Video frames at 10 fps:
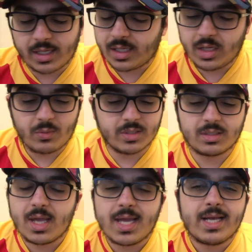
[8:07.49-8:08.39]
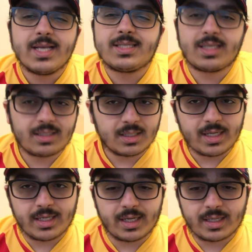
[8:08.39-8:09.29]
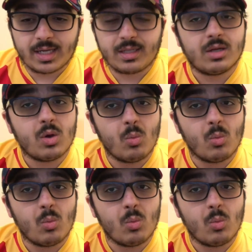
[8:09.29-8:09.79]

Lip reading: He was scintillating again.